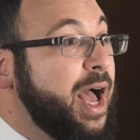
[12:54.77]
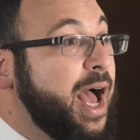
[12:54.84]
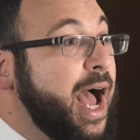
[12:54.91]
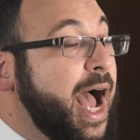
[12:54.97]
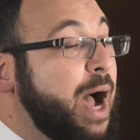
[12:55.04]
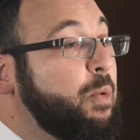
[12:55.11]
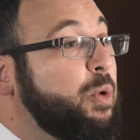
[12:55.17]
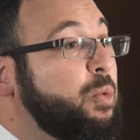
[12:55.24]

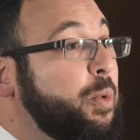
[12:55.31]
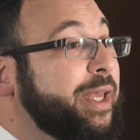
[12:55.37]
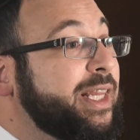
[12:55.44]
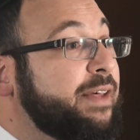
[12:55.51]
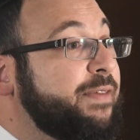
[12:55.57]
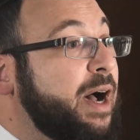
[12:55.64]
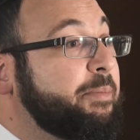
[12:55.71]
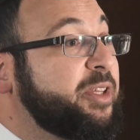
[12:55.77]
How will we
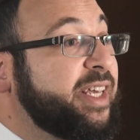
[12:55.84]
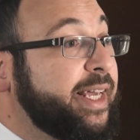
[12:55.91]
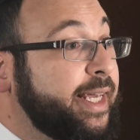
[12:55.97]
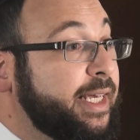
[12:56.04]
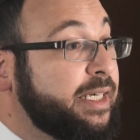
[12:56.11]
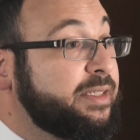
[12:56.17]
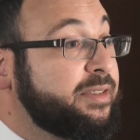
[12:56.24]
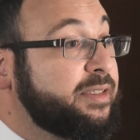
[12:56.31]
live up to
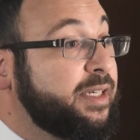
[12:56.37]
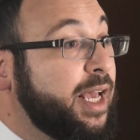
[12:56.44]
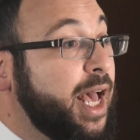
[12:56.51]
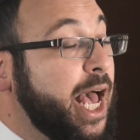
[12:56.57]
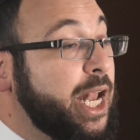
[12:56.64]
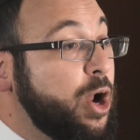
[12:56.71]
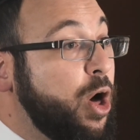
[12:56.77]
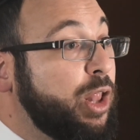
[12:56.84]
his
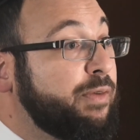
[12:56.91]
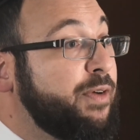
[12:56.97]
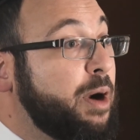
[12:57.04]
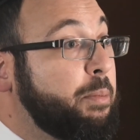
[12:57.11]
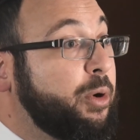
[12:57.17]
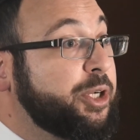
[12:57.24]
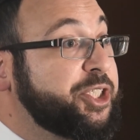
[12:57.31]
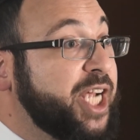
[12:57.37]
and all of
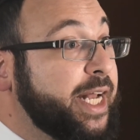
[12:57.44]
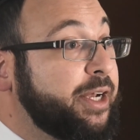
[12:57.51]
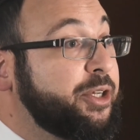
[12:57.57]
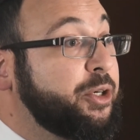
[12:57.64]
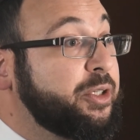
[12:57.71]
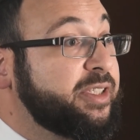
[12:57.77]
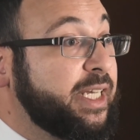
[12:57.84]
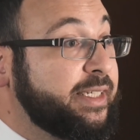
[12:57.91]
our
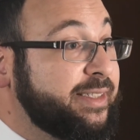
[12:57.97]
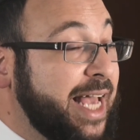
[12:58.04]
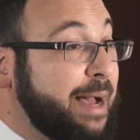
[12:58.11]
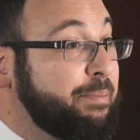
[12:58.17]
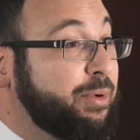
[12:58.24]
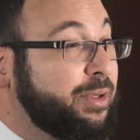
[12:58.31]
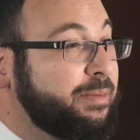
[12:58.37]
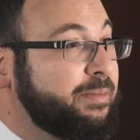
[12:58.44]
progenitors'
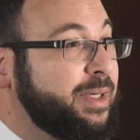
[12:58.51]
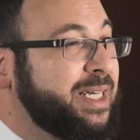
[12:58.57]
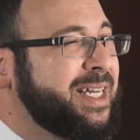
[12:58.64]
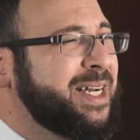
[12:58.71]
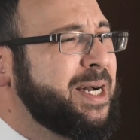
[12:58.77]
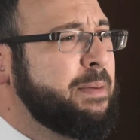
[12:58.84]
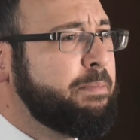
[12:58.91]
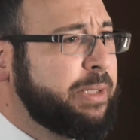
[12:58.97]
example?
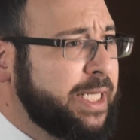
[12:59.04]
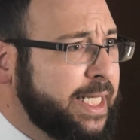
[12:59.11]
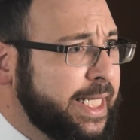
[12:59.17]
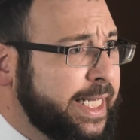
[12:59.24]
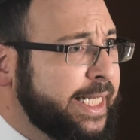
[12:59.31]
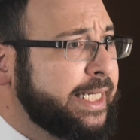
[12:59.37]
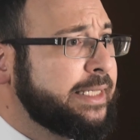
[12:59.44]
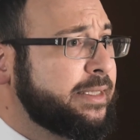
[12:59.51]

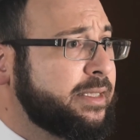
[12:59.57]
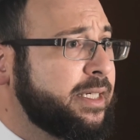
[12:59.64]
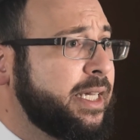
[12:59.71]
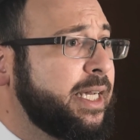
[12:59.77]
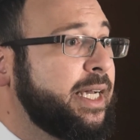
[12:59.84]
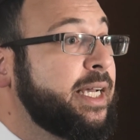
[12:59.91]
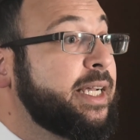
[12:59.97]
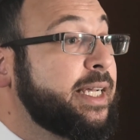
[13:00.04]
Please
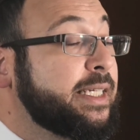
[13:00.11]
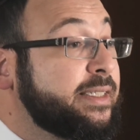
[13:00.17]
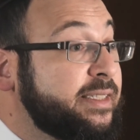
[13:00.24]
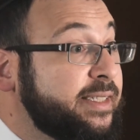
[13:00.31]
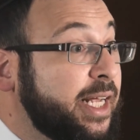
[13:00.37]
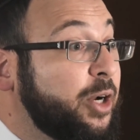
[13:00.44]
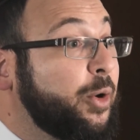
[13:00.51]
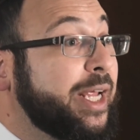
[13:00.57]

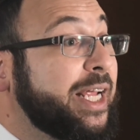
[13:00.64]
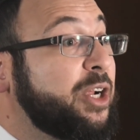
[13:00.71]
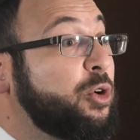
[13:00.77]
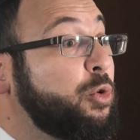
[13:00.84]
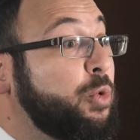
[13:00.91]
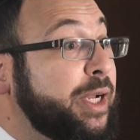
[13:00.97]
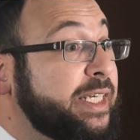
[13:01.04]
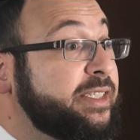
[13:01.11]
consider
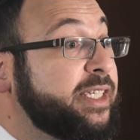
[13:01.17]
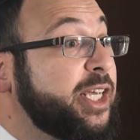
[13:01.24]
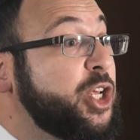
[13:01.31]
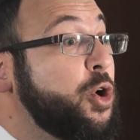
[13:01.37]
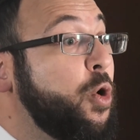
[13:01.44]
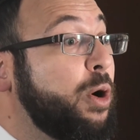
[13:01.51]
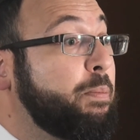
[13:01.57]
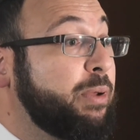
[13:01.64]
increasing
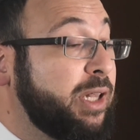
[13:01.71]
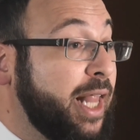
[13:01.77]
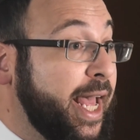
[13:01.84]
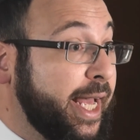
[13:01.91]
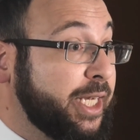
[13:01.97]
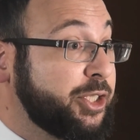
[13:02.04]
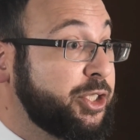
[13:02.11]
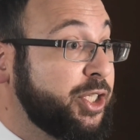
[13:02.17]
your
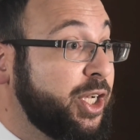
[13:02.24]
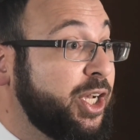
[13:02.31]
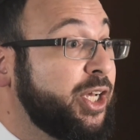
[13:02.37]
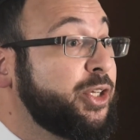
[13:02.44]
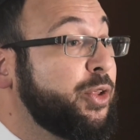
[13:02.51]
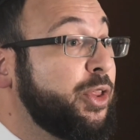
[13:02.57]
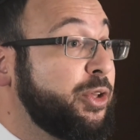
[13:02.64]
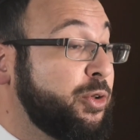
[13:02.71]
pledge
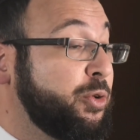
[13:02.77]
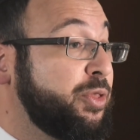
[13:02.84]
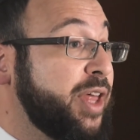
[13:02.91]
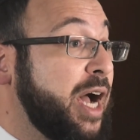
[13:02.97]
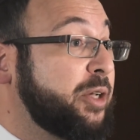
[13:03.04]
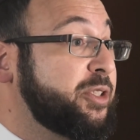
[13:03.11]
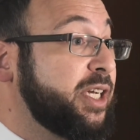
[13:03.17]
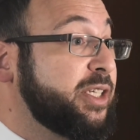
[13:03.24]
to the
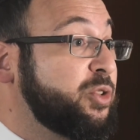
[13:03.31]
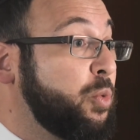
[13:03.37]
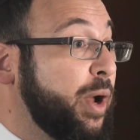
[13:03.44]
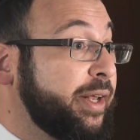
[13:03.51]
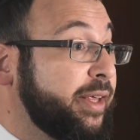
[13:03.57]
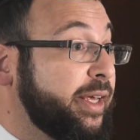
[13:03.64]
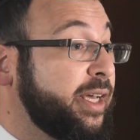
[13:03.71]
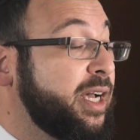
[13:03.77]

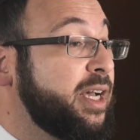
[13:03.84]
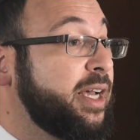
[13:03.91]
2020